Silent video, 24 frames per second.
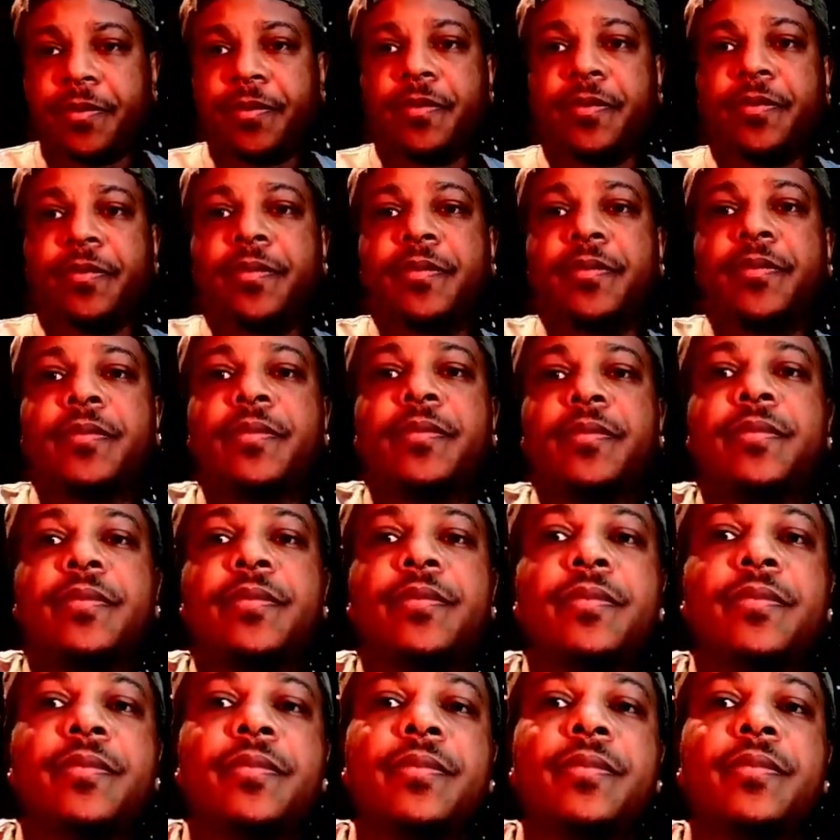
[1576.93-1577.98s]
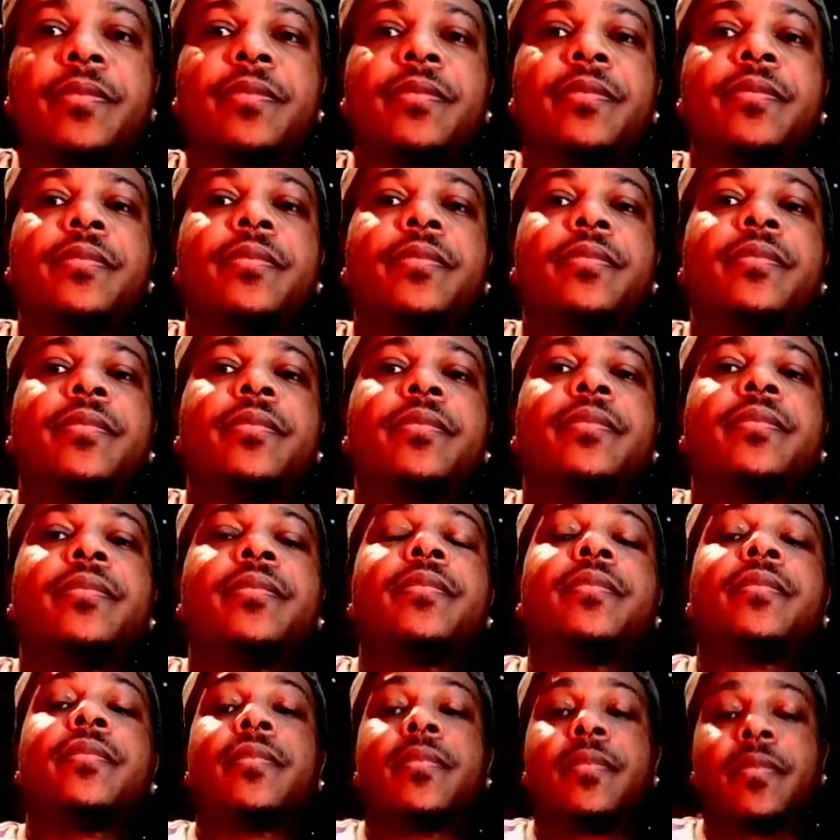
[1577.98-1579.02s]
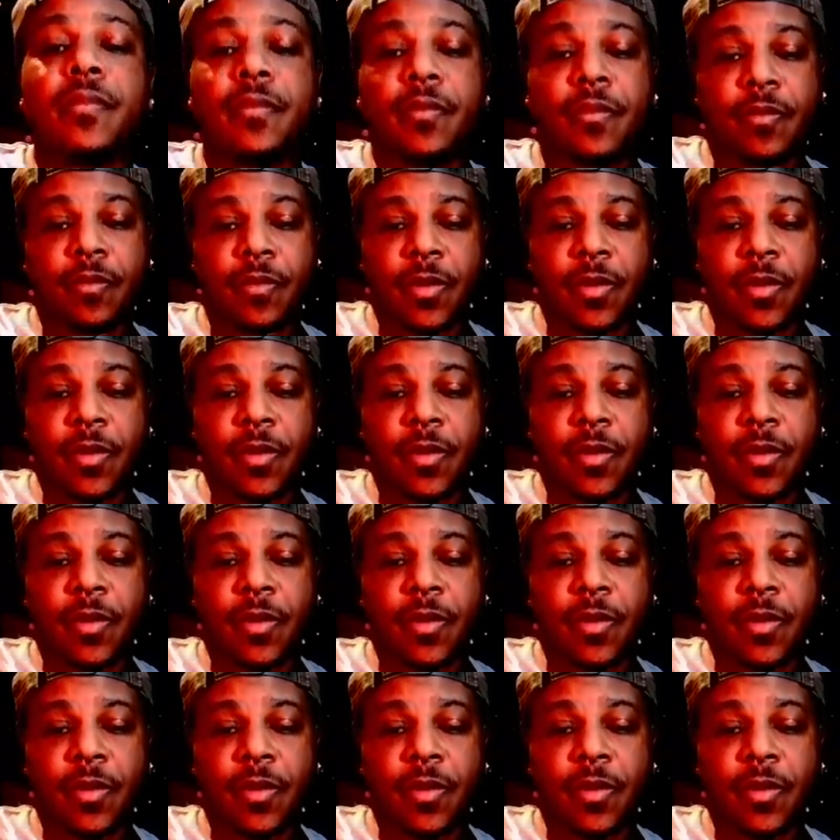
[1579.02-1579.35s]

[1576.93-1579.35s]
[no speech]